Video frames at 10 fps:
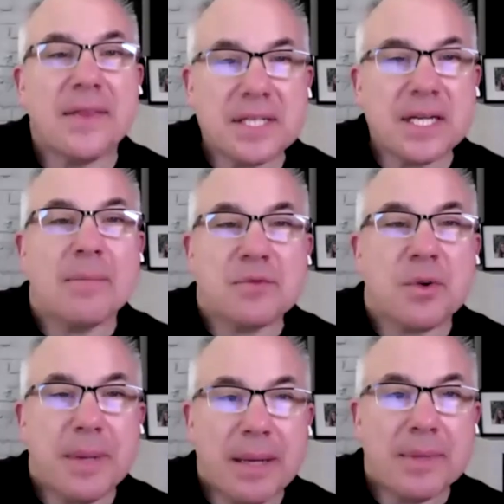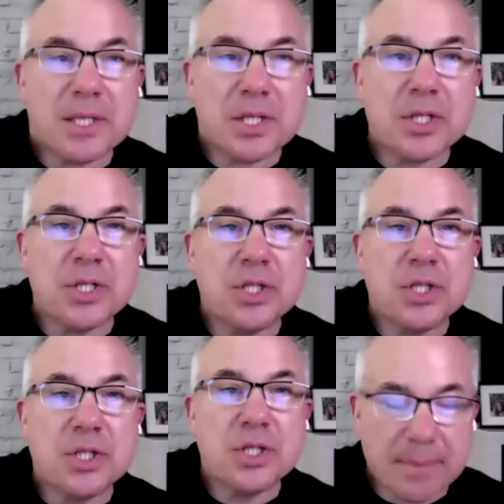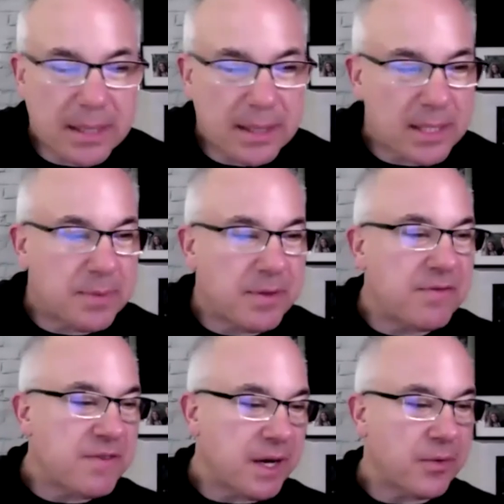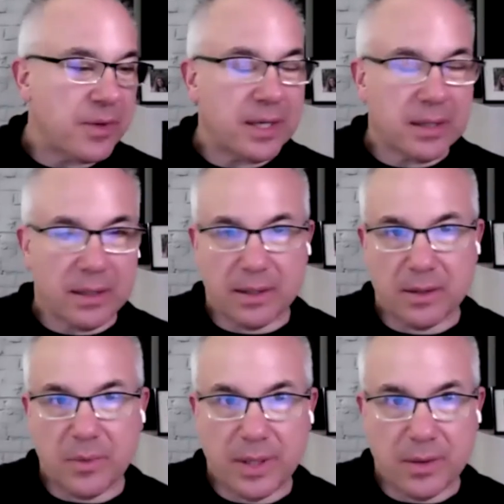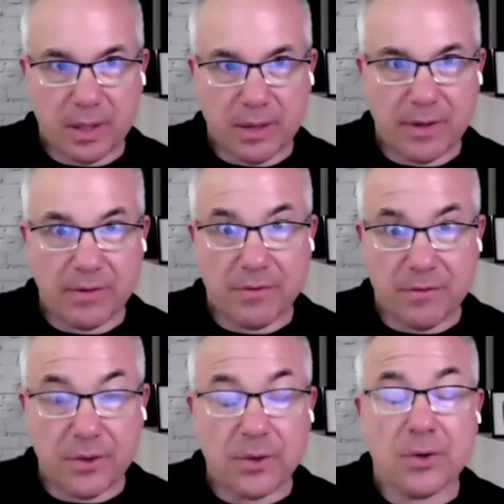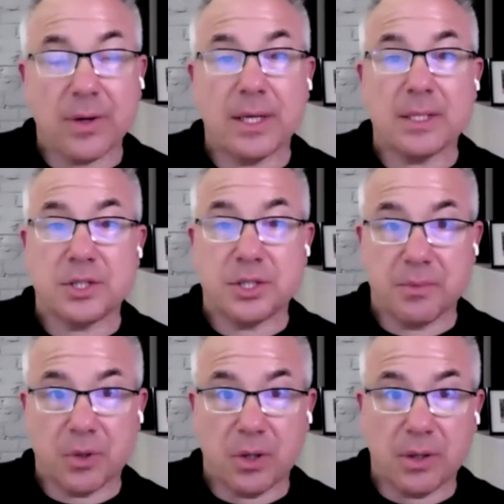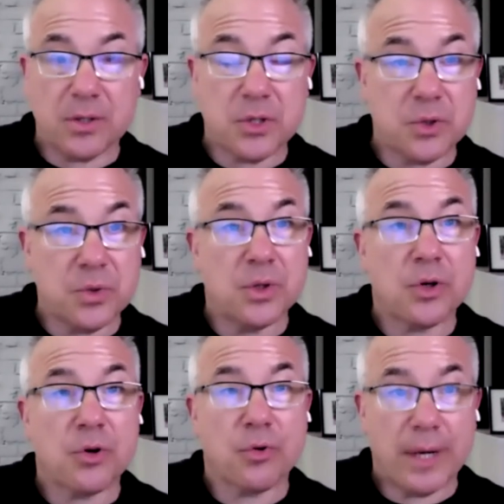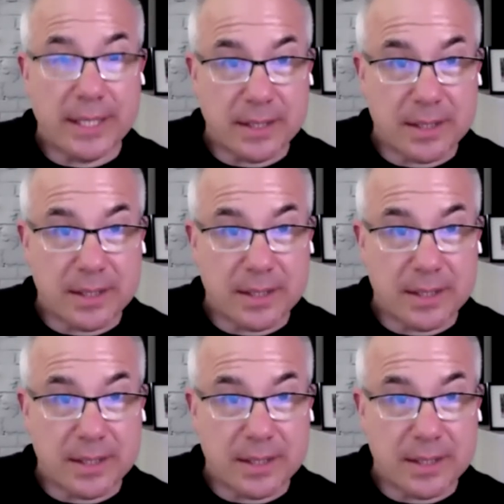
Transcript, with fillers: comes from him. This is Jim's. And let's be very clear we are giving full credit to Jim Collins, who created this